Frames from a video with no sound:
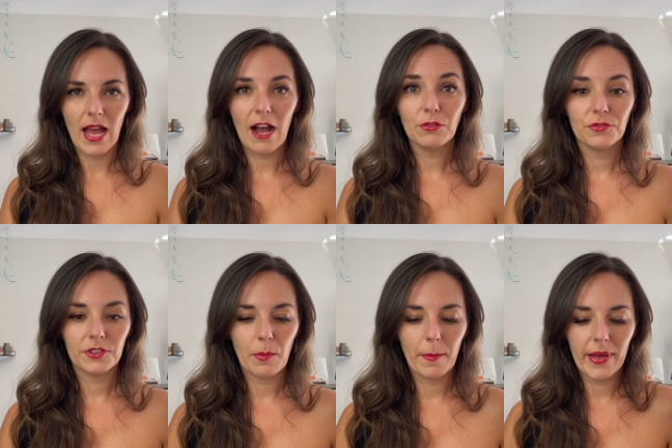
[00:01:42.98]
How to feel
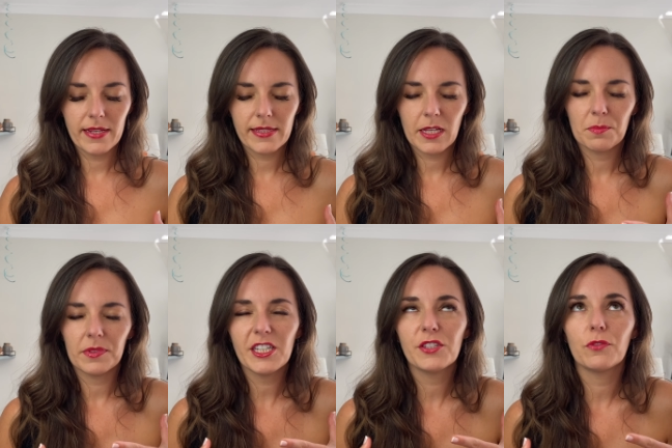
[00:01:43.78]
amazing,
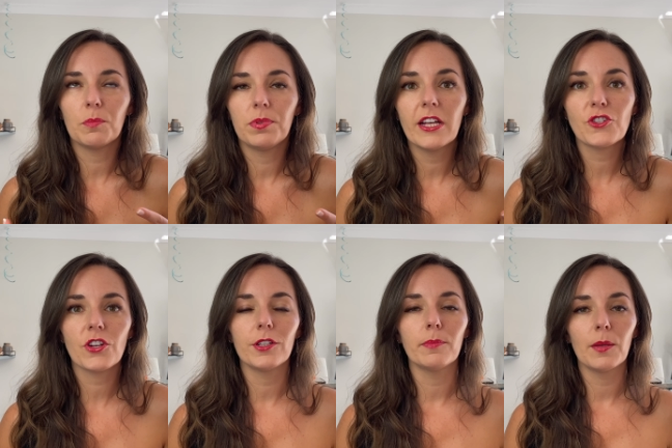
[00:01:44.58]
blissful pleasure
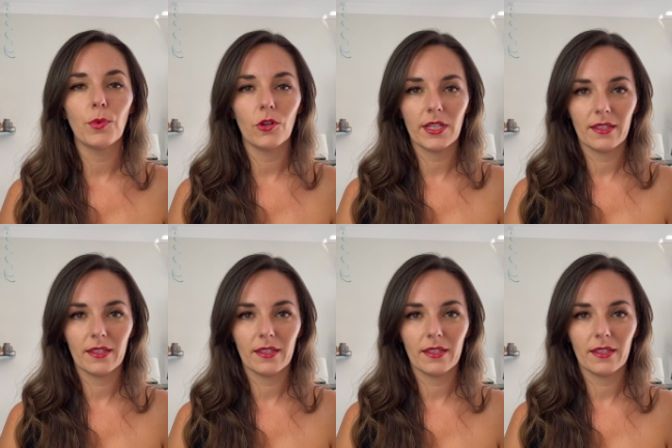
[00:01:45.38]
in my body.